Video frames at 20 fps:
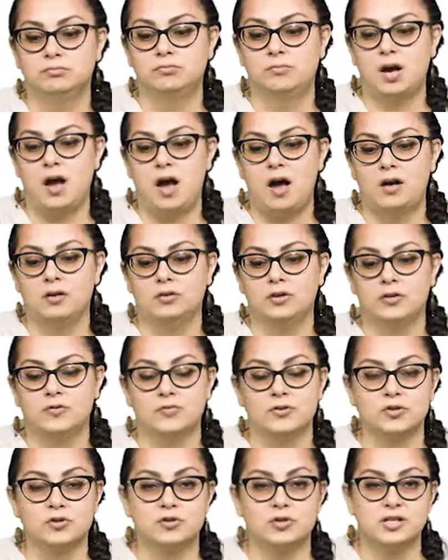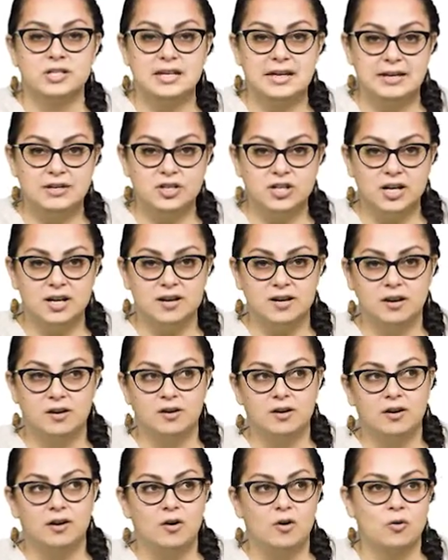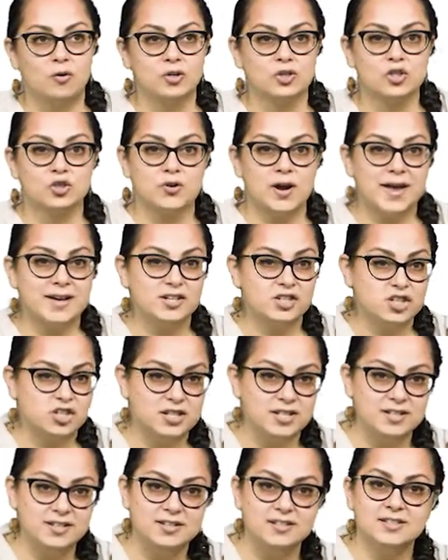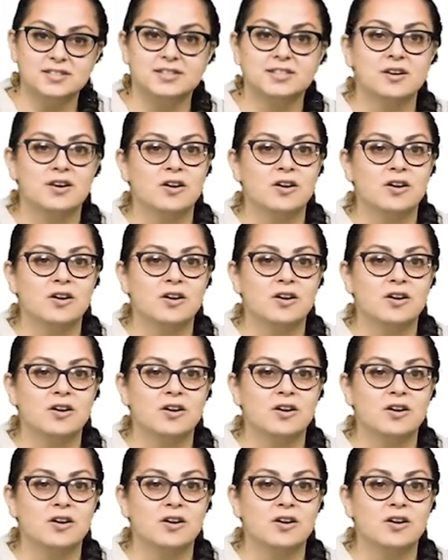look for strategic or strategies,